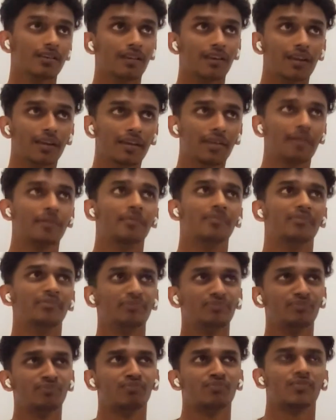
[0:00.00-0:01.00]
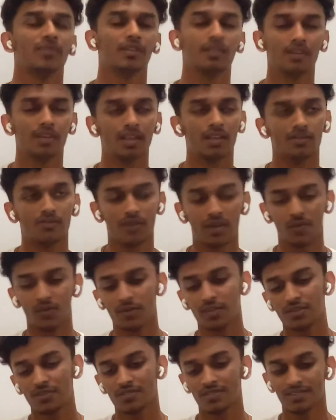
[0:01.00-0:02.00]
And if I
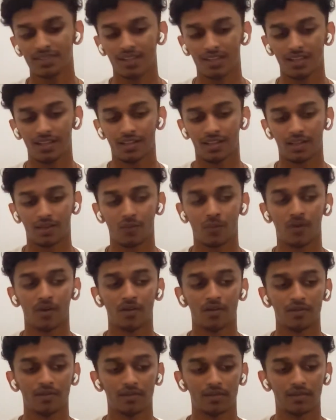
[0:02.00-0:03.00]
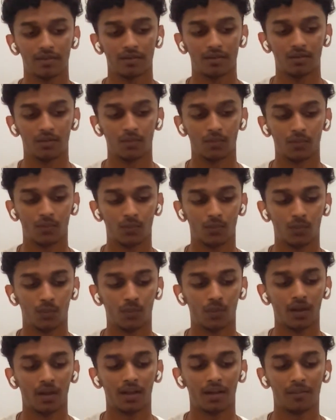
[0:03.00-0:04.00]
were to say like one of
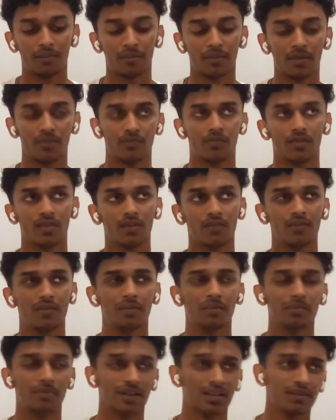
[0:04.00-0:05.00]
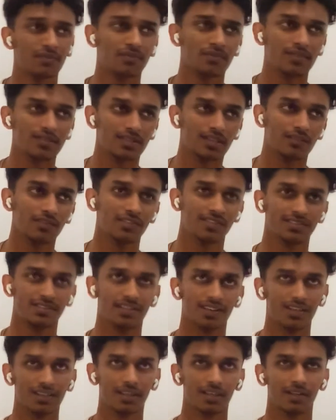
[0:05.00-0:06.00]
what my favorite brief was, I would
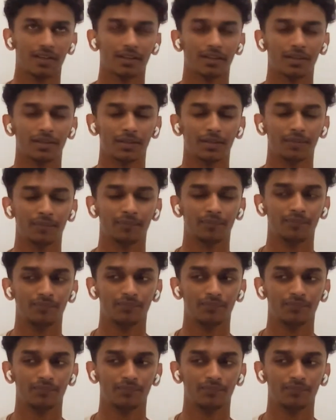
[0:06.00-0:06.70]
say um,